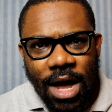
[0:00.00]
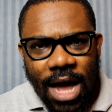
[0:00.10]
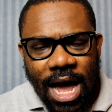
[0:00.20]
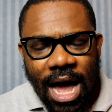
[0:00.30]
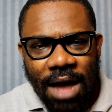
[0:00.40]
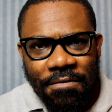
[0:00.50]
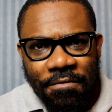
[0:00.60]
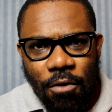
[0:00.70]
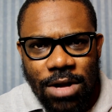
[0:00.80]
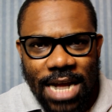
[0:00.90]

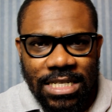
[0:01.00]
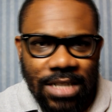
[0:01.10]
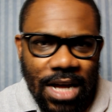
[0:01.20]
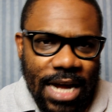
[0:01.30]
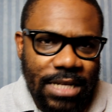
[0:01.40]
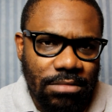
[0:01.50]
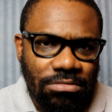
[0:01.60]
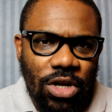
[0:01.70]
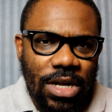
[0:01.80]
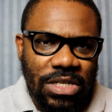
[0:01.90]

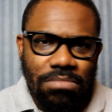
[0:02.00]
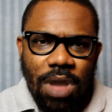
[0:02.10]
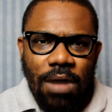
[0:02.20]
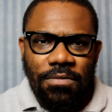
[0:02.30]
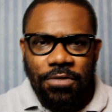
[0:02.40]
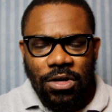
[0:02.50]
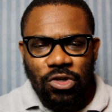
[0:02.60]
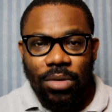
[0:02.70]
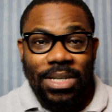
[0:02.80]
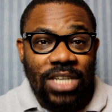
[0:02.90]
$4.99 a month. You can
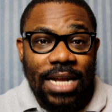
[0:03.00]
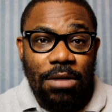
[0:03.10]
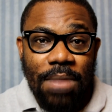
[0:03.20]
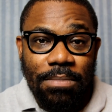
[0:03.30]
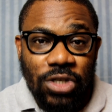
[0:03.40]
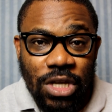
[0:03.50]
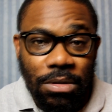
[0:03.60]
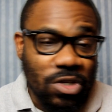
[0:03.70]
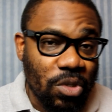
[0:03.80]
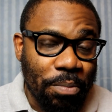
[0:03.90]
join my channel membership.
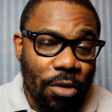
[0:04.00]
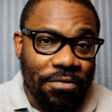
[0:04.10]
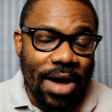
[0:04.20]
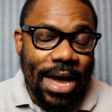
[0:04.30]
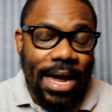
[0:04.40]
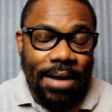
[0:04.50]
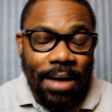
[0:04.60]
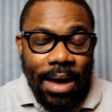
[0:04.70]
You can support via